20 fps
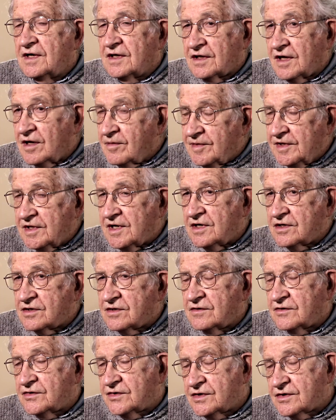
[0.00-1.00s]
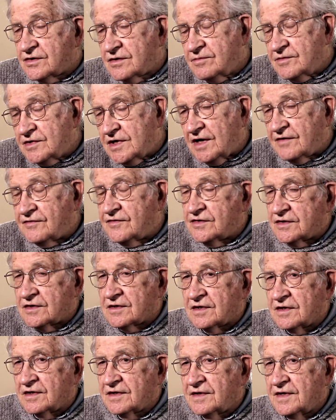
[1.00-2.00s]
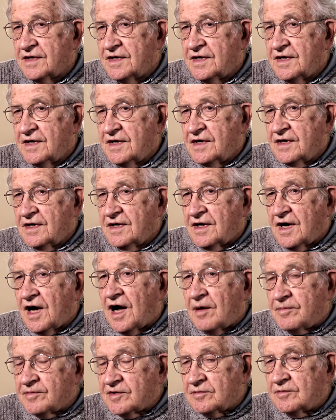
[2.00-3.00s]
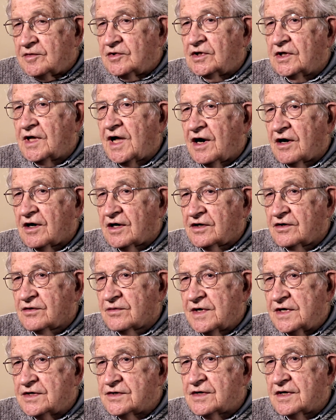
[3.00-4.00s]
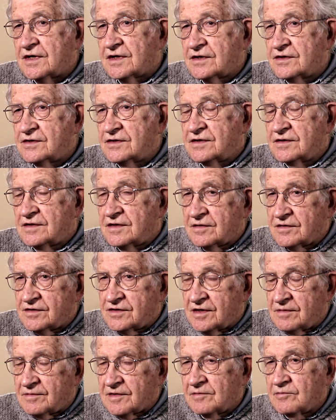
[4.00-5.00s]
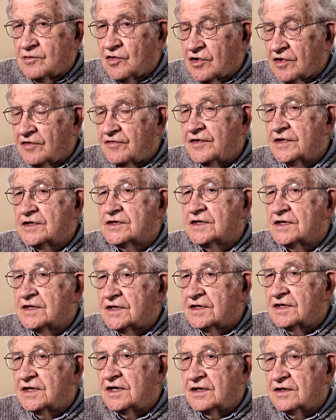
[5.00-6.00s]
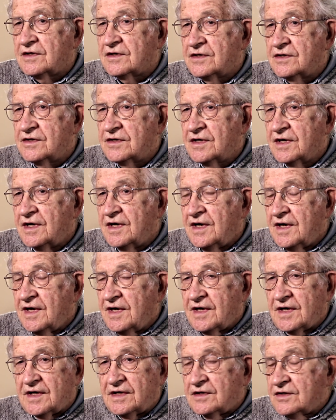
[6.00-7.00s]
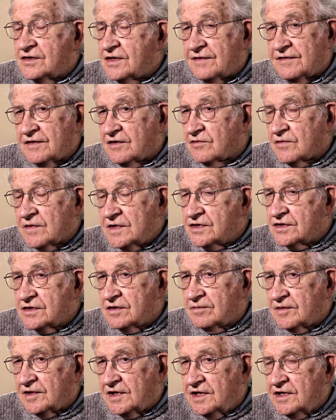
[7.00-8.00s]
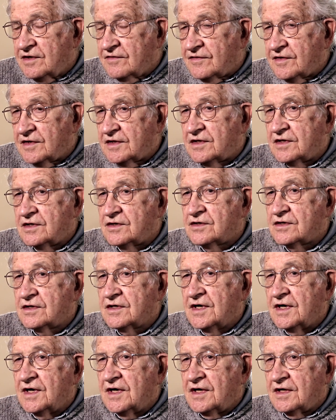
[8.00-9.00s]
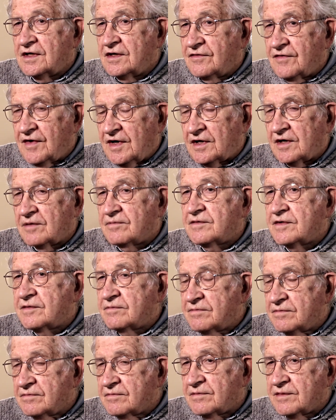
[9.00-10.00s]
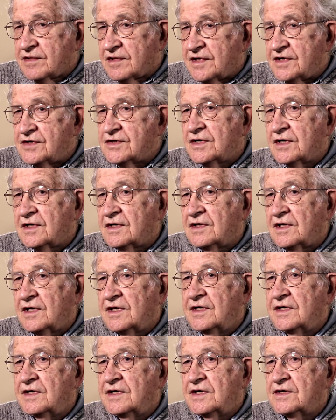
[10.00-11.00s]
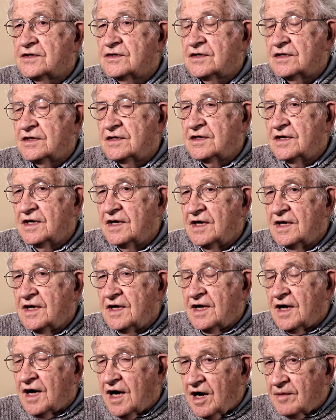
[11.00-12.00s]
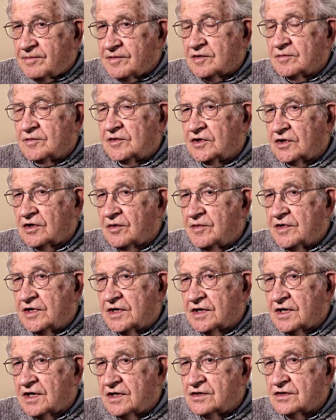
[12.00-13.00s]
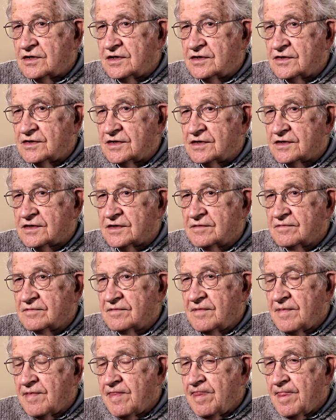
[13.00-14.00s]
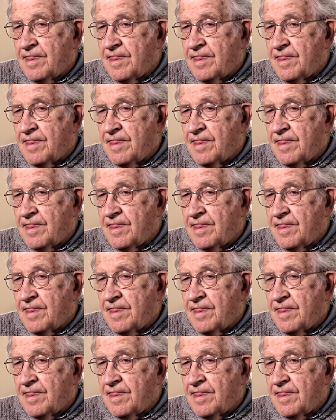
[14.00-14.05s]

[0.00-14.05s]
Computational systems have certain optimal characteristics. Some are more efficient than others. And there's every reason to believe that this developed pretty suddenly as an optimal communication system,